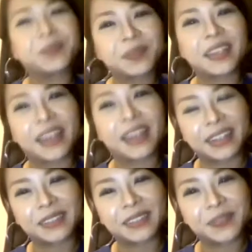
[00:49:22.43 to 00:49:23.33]
Yeah.
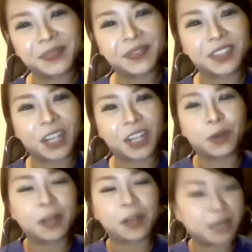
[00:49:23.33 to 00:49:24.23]
So I will
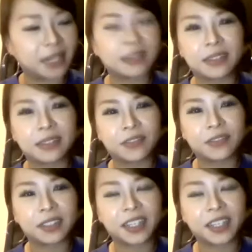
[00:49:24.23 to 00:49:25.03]
update if uh,